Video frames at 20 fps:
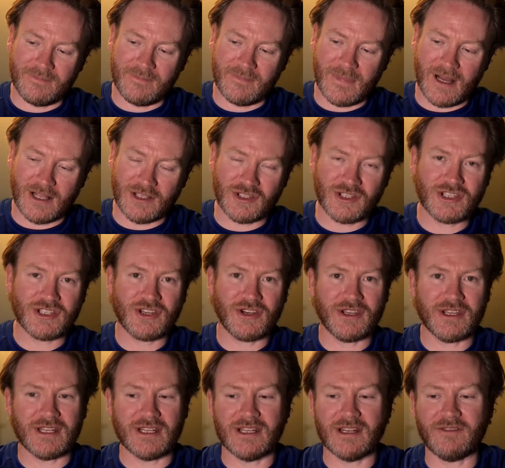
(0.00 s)
I'll just show
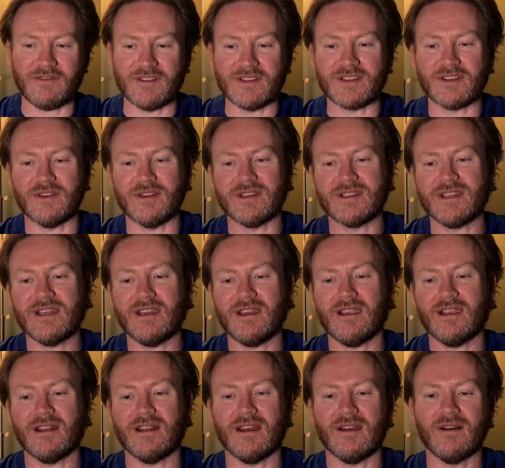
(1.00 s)
you the difference. So you see
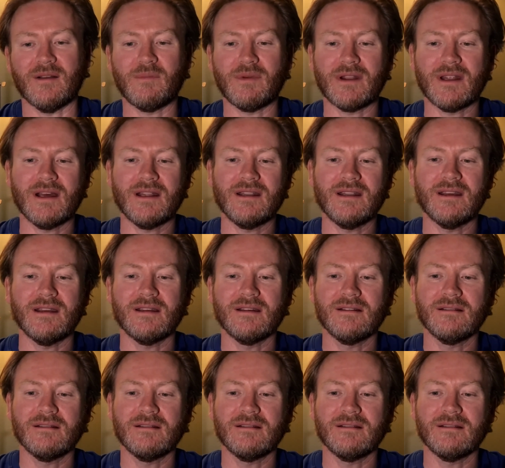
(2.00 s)
here now, I'll put on the, hang